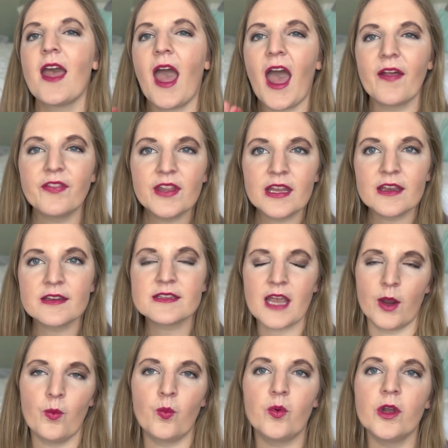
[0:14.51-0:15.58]
At the end, I
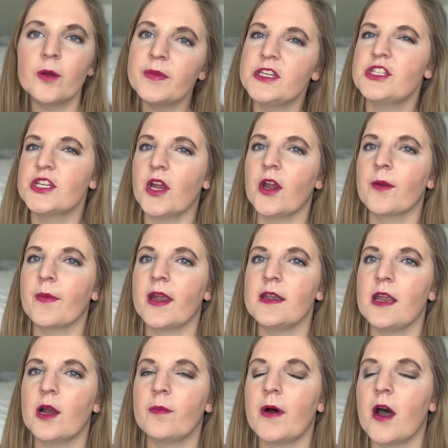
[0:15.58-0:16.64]
will be sharing my
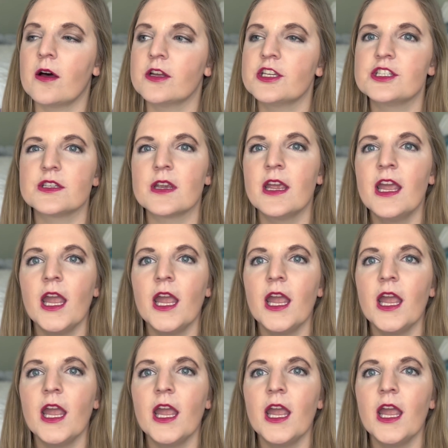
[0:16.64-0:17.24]
nail polish.